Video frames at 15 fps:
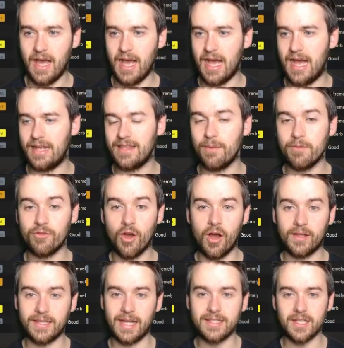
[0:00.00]
And then we've
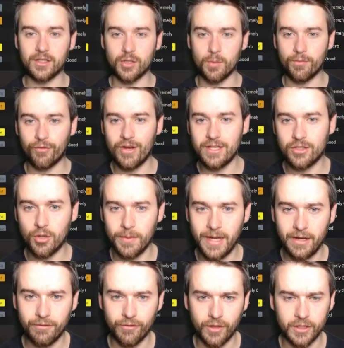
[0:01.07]
got Denzel Dumfries coming
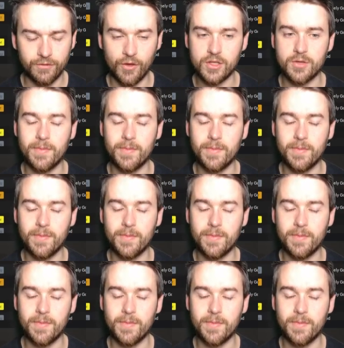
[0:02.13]
in for his first